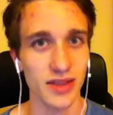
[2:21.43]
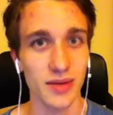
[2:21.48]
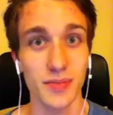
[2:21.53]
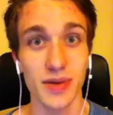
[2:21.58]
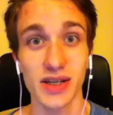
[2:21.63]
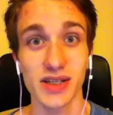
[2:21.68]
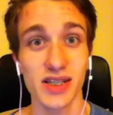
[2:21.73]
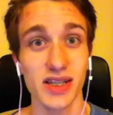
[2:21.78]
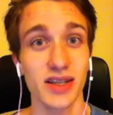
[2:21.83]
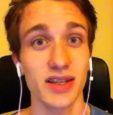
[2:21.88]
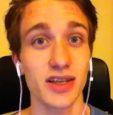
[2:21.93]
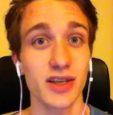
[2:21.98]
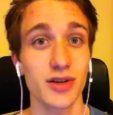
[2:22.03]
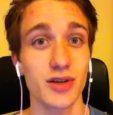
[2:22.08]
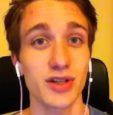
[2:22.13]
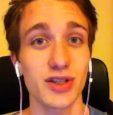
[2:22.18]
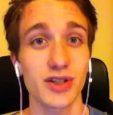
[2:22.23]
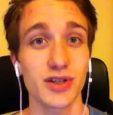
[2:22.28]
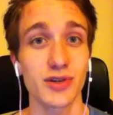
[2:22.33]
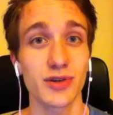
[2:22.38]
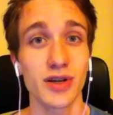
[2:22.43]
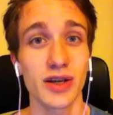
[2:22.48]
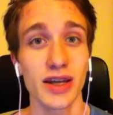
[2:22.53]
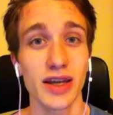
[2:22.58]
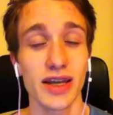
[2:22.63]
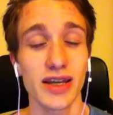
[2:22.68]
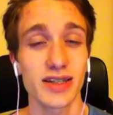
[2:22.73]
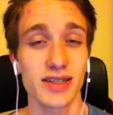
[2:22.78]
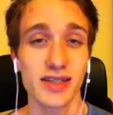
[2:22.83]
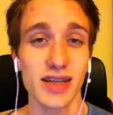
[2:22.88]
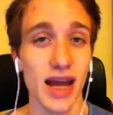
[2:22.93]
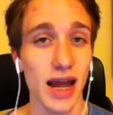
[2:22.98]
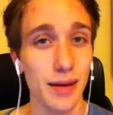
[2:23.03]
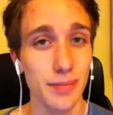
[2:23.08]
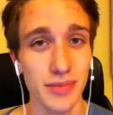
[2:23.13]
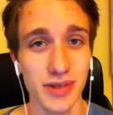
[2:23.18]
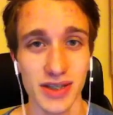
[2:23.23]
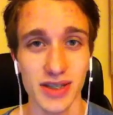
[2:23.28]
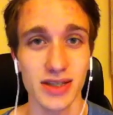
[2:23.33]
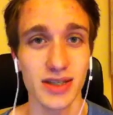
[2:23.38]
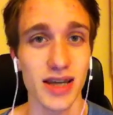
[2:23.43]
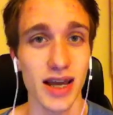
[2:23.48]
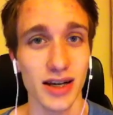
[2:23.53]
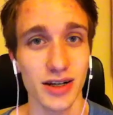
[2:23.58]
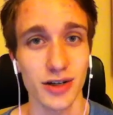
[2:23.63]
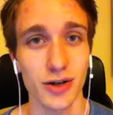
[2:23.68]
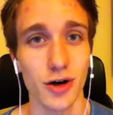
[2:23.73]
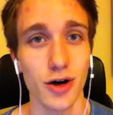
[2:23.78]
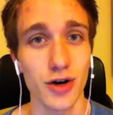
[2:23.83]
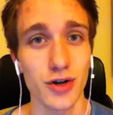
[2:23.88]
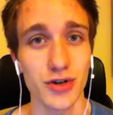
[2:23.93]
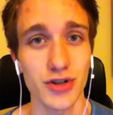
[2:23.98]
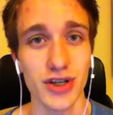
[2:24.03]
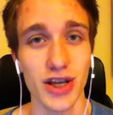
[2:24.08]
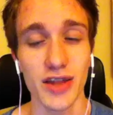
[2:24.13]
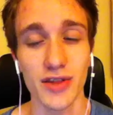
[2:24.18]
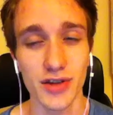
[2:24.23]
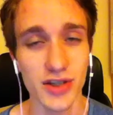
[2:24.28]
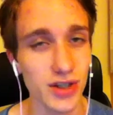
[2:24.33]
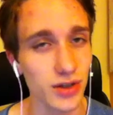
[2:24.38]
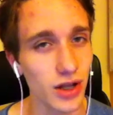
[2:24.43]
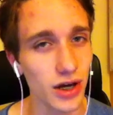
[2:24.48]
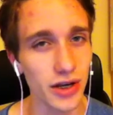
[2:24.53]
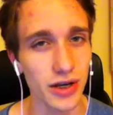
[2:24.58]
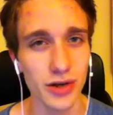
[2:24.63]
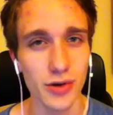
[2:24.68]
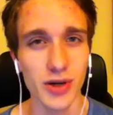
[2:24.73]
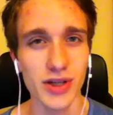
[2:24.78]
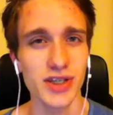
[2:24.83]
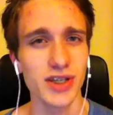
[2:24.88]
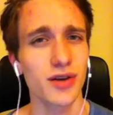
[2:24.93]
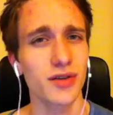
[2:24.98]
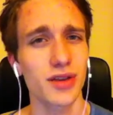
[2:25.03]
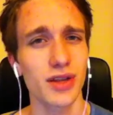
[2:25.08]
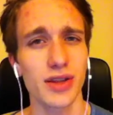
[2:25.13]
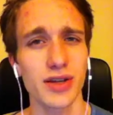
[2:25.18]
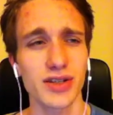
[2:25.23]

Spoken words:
the best thing that you could do is tap into technology. And there's a lot of noise out there.